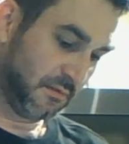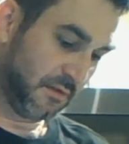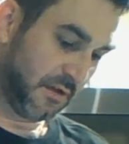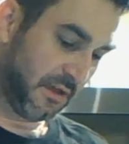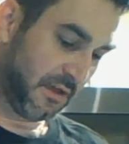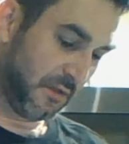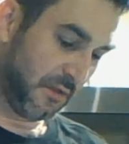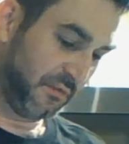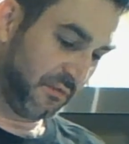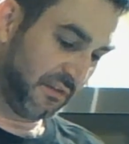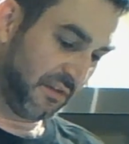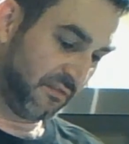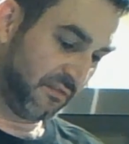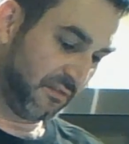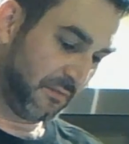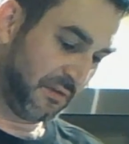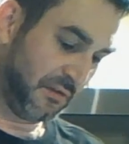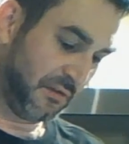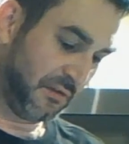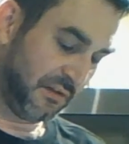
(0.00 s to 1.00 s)
I will
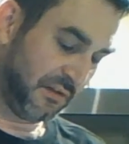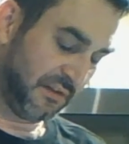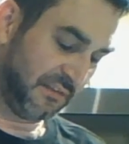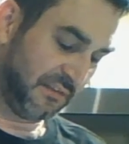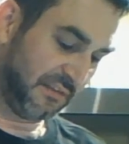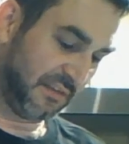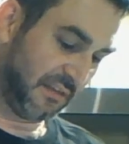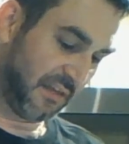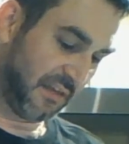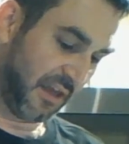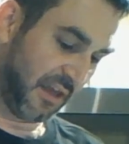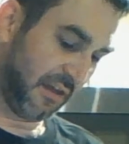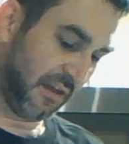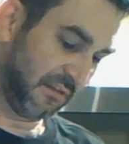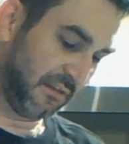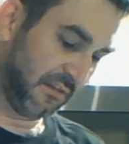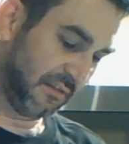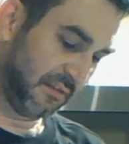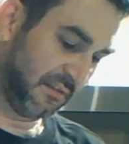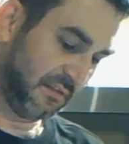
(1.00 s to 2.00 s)
definitely be going to see that.
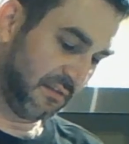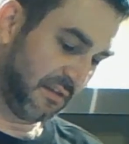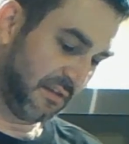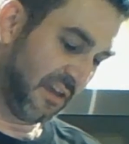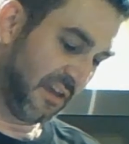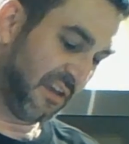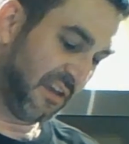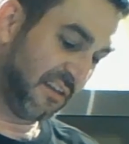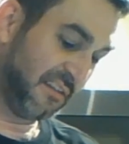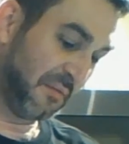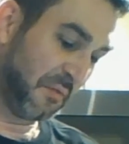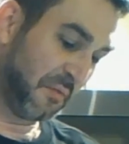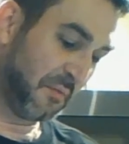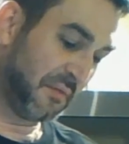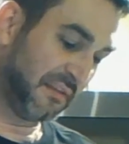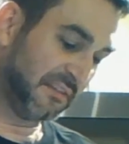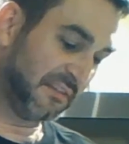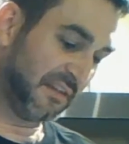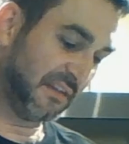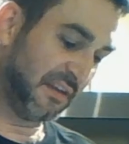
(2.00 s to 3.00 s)
I can't say I'm a
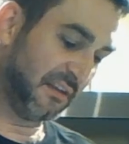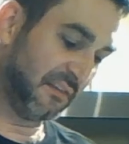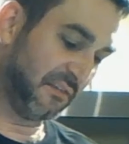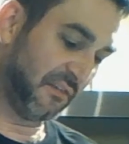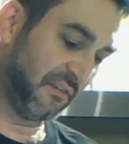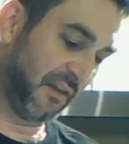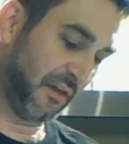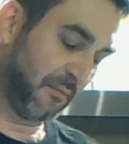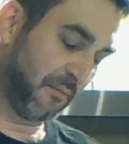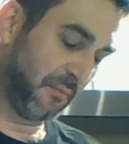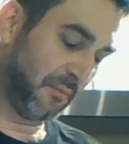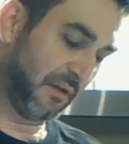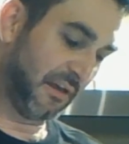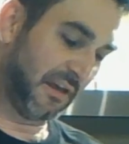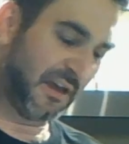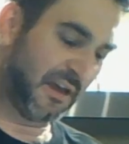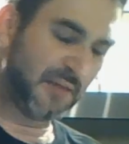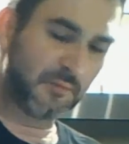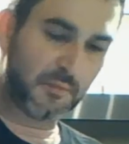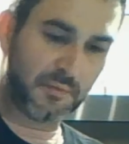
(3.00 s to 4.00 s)
big tennis fan, but
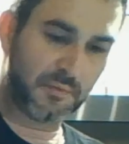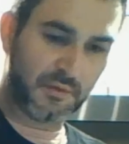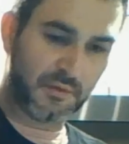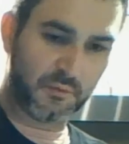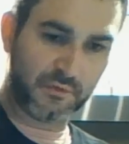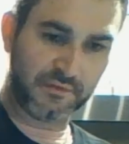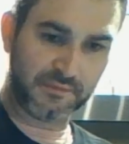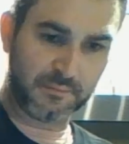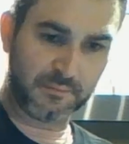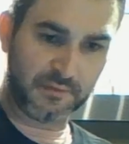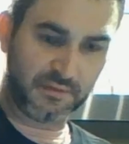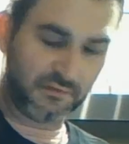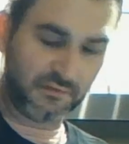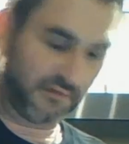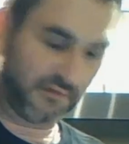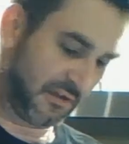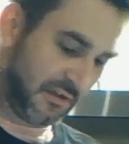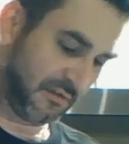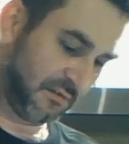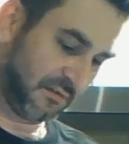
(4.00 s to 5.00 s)
I am a big Will Smith
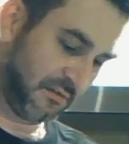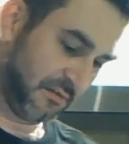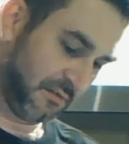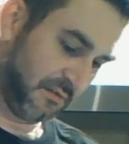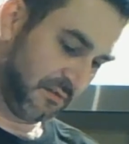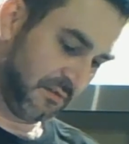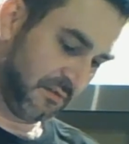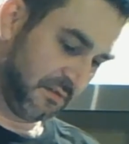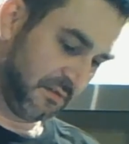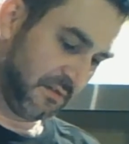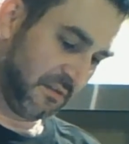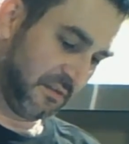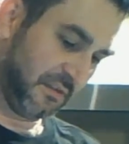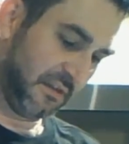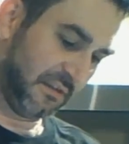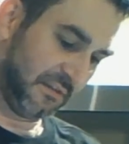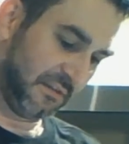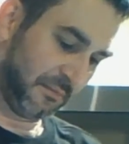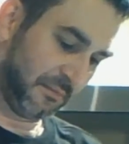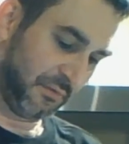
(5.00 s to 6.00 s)
fan.
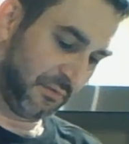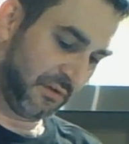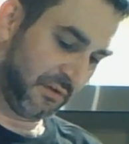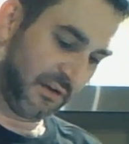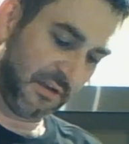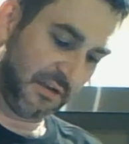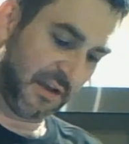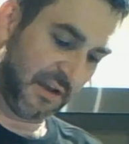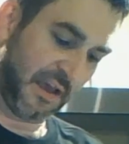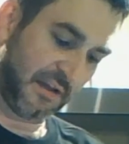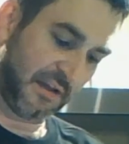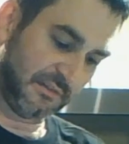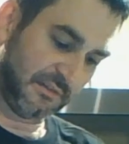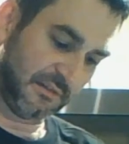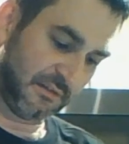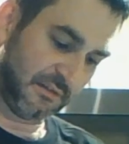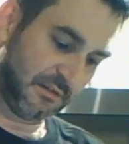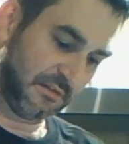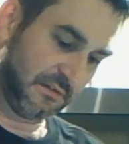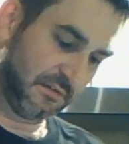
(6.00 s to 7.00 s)
He's a pretty good
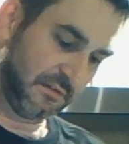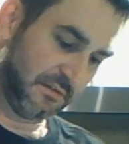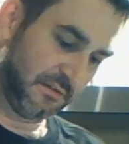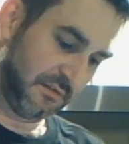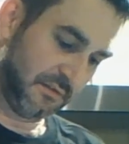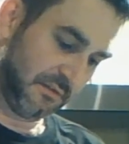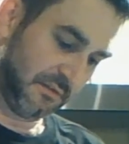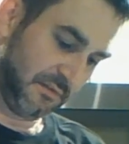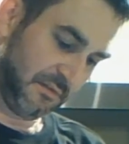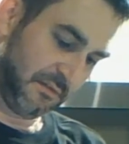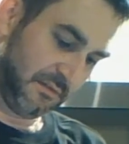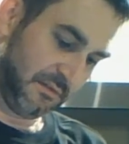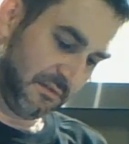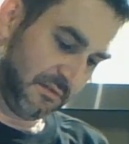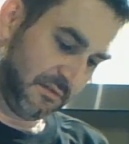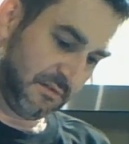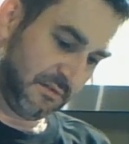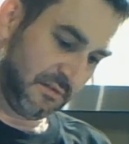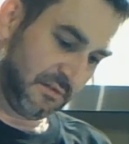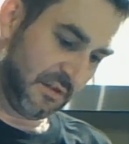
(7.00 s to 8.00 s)
actor.
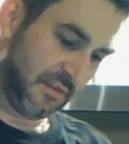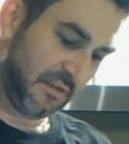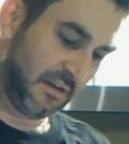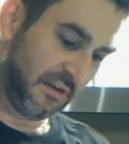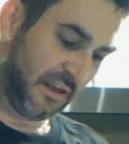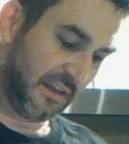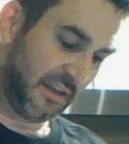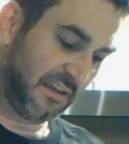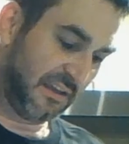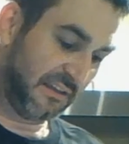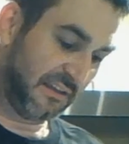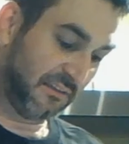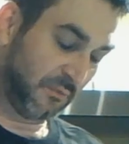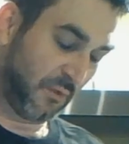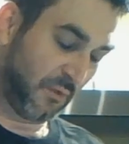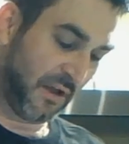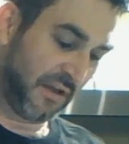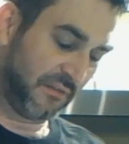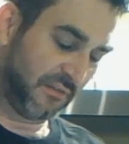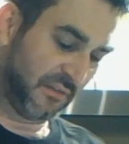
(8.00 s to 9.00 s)
And then I like his
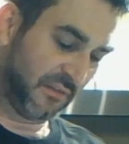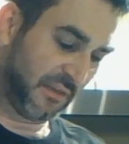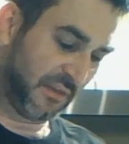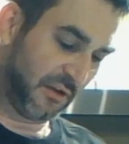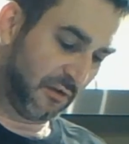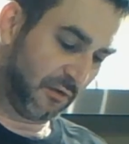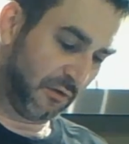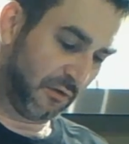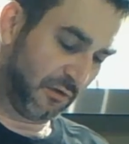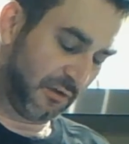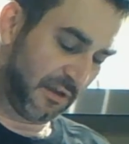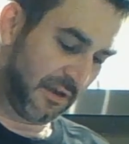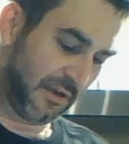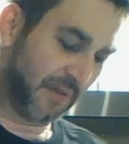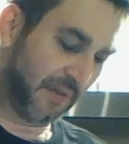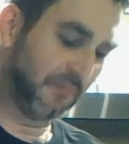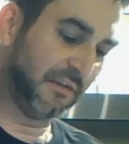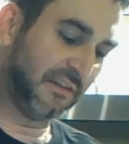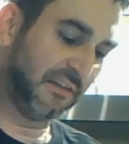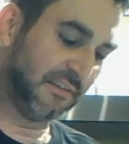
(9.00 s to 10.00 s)
wife and that whole
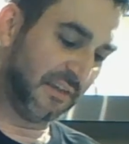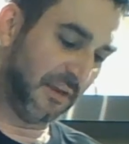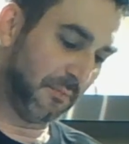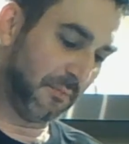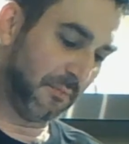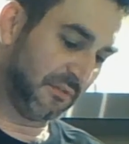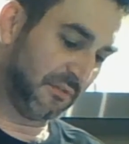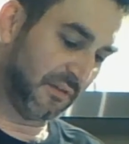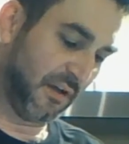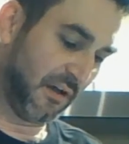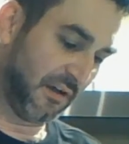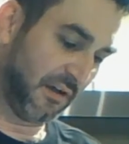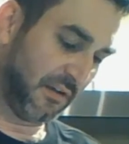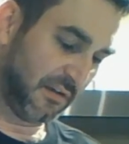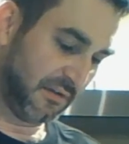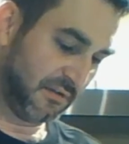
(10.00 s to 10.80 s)
red table talk.